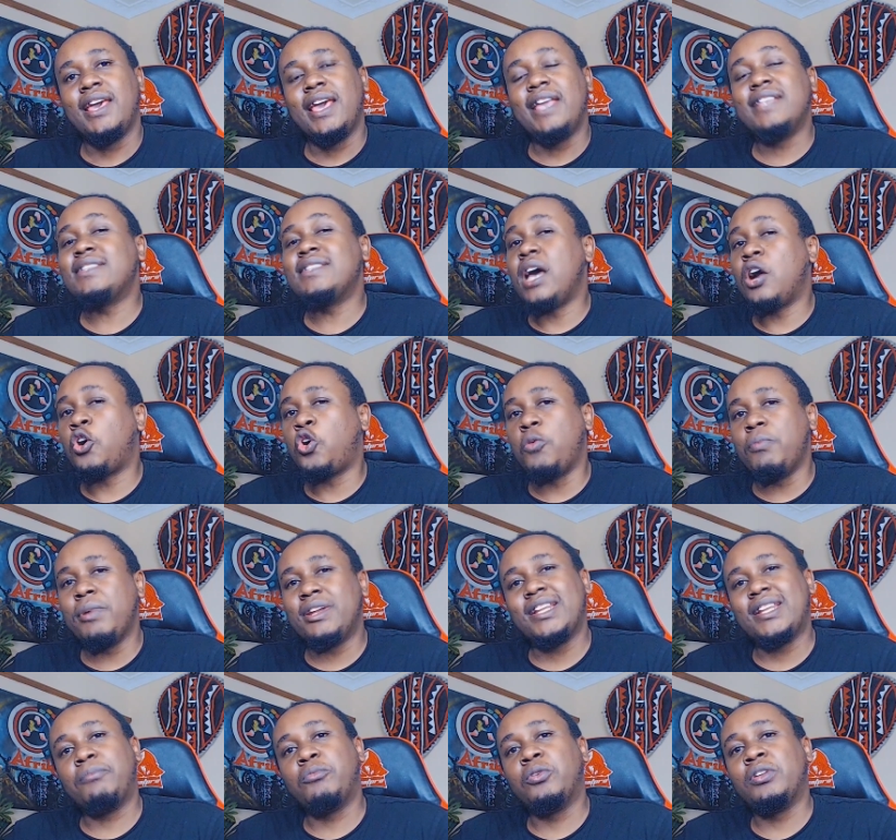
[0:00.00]
It's a
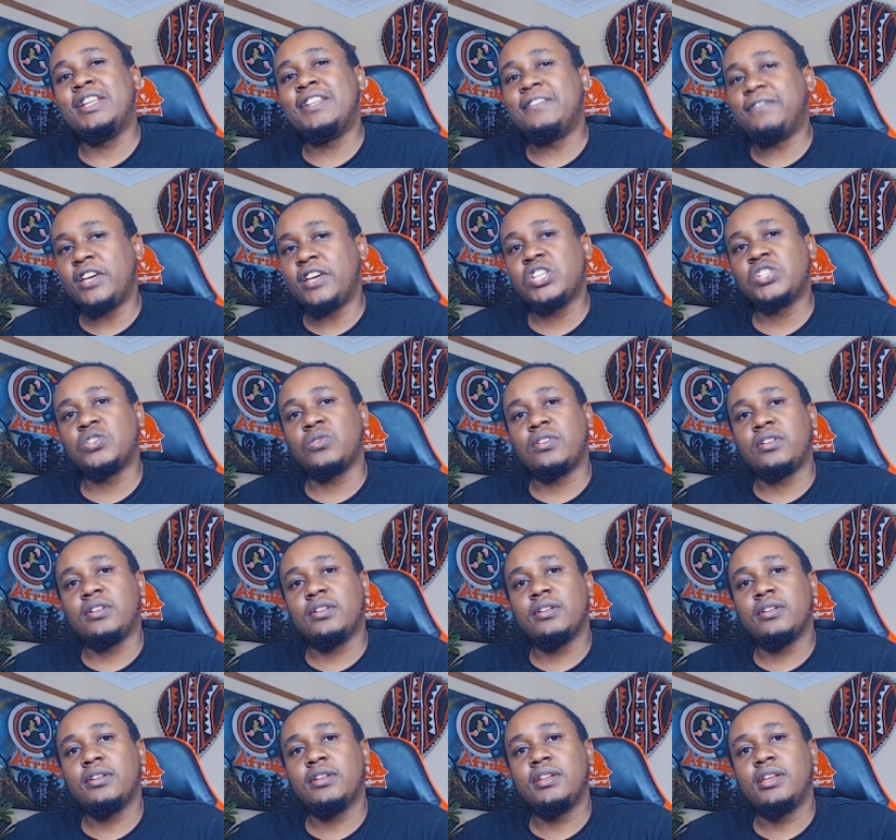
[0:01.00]
commendable invention,
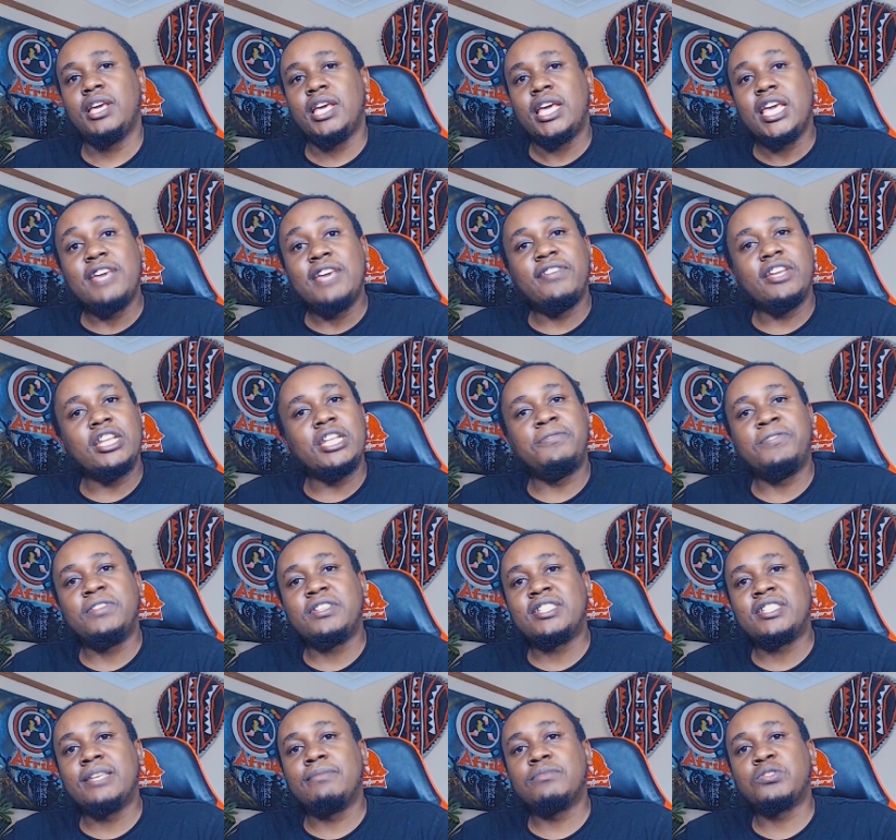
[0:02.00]
even if
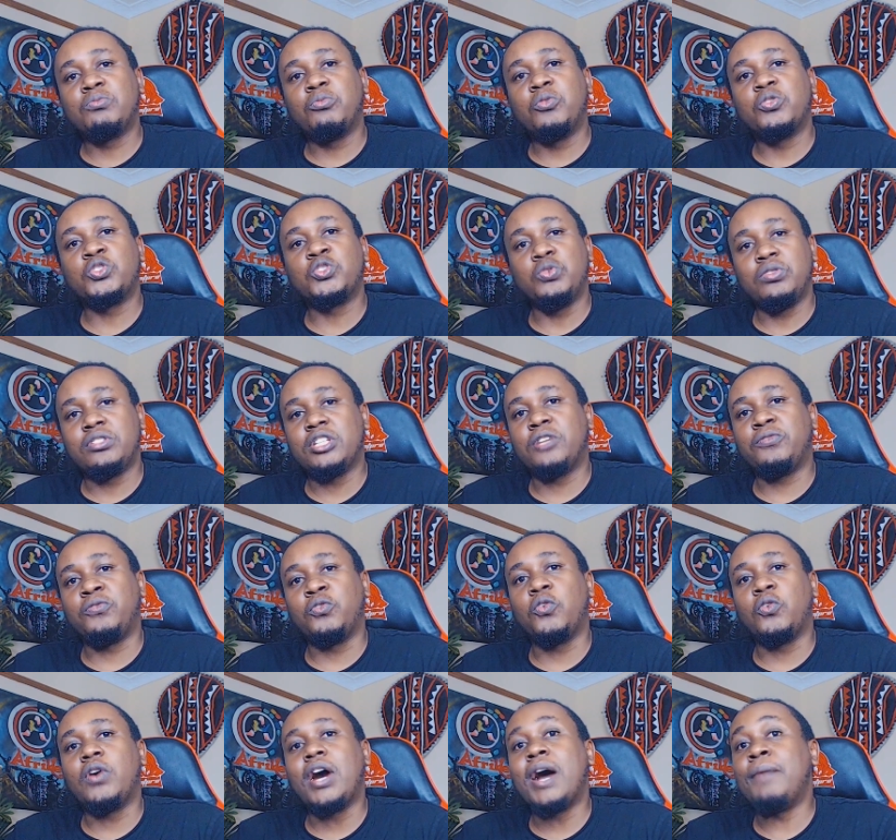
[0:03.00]
it seems more suited
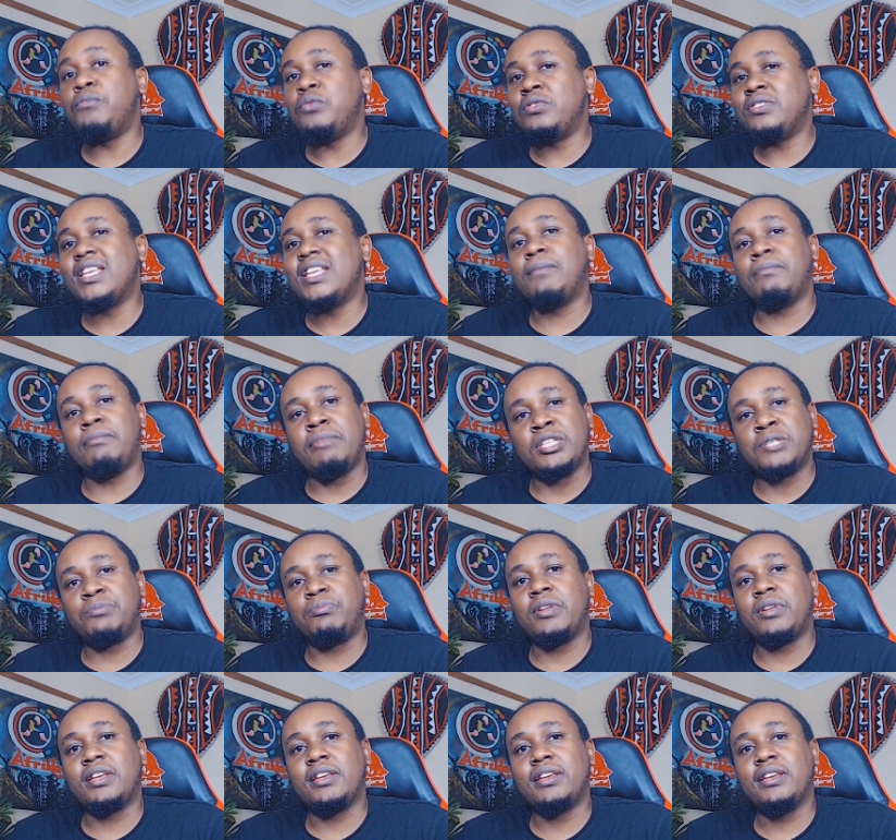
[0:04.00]
for a museum
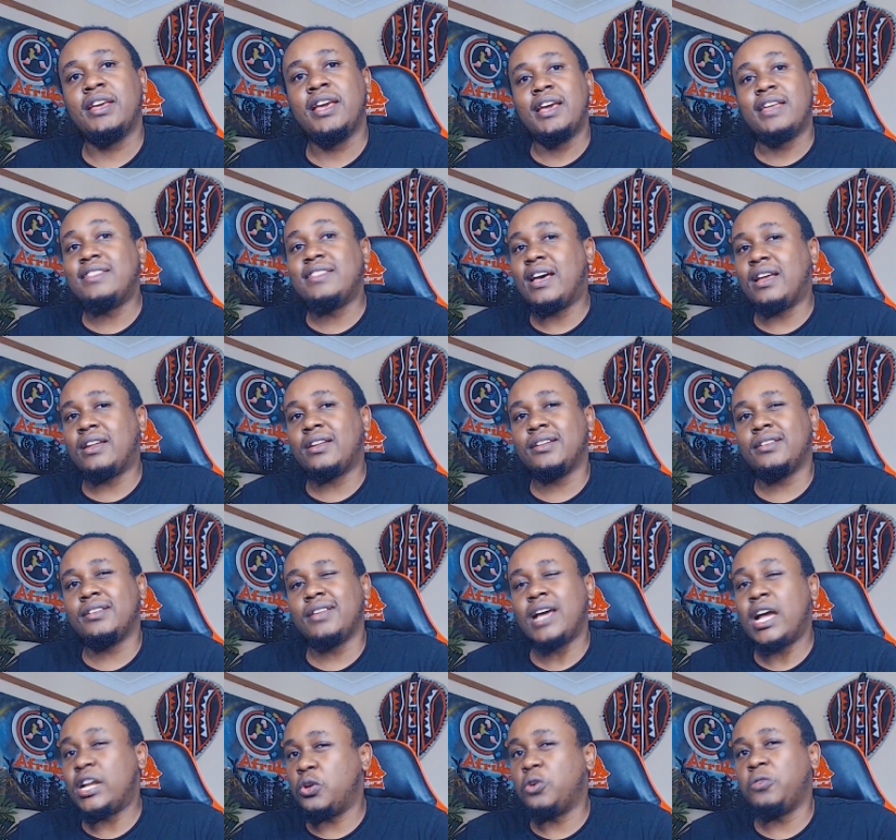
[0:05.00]
display than
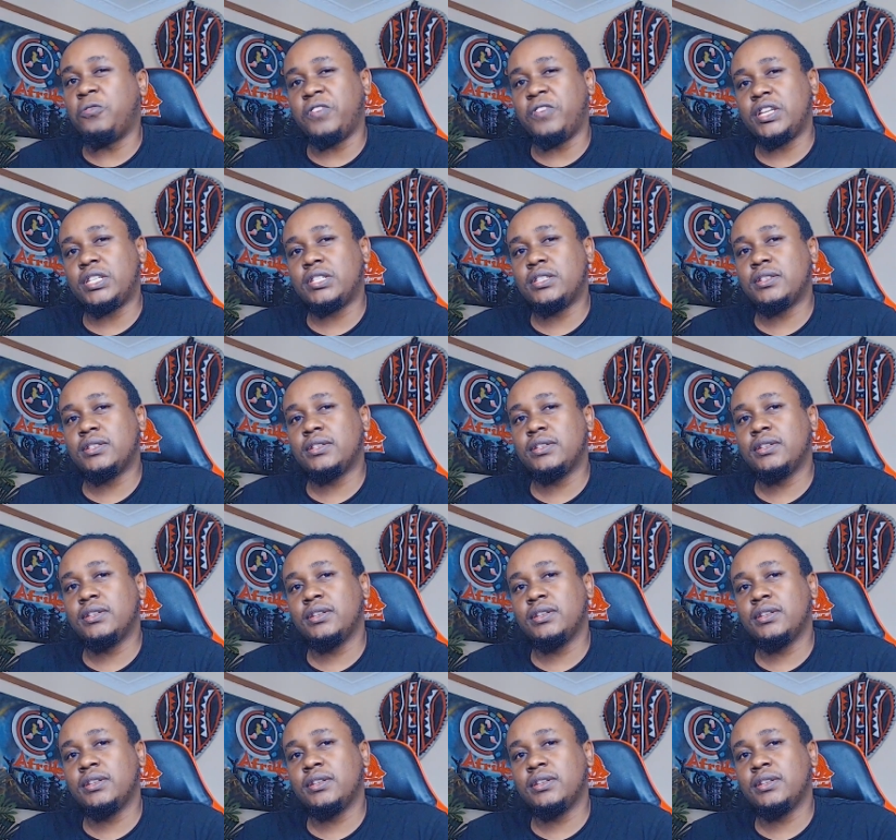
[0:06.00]
a dogfight.